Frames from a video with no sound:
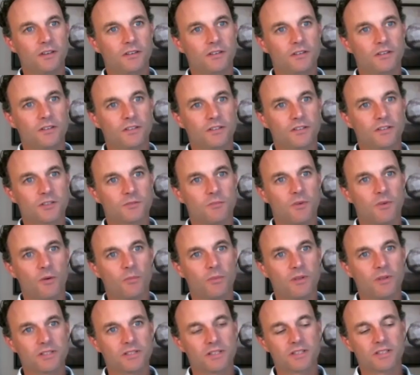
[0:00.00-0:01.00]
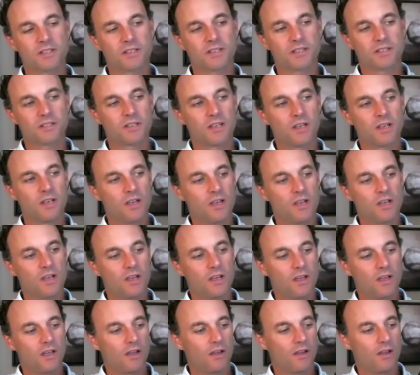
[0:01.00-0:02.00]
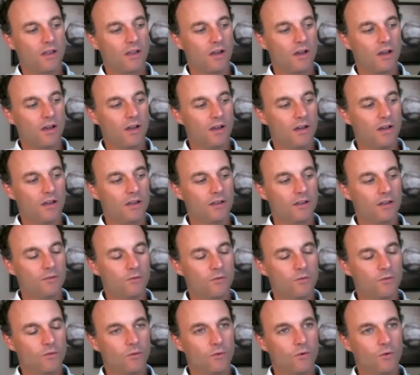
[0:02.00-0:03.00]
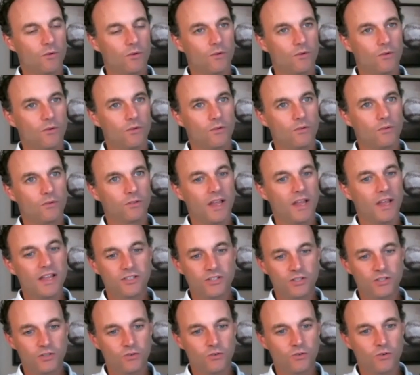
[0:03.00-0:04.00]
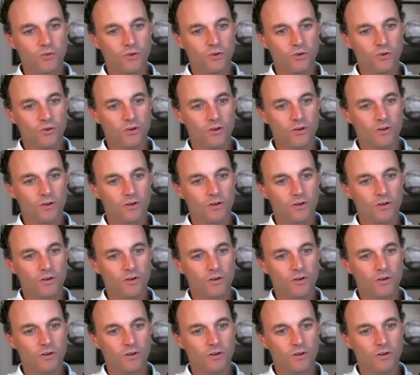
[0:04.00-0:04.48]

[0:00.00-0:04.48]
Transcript: to small businesses uh, led to